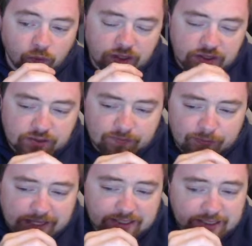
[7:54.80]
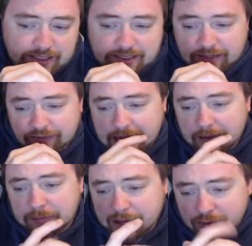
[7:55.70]
Which makes sense. If the
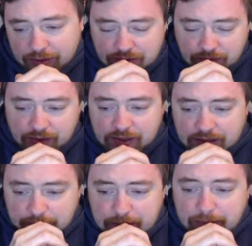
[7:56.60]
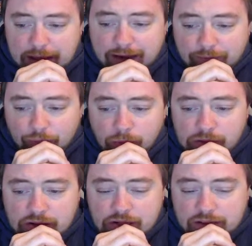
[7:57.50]
aim counter is really
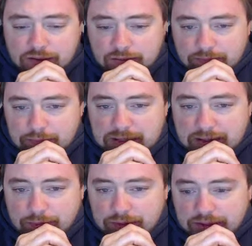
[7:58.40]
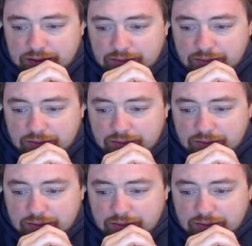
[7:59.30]
impactful, being able to give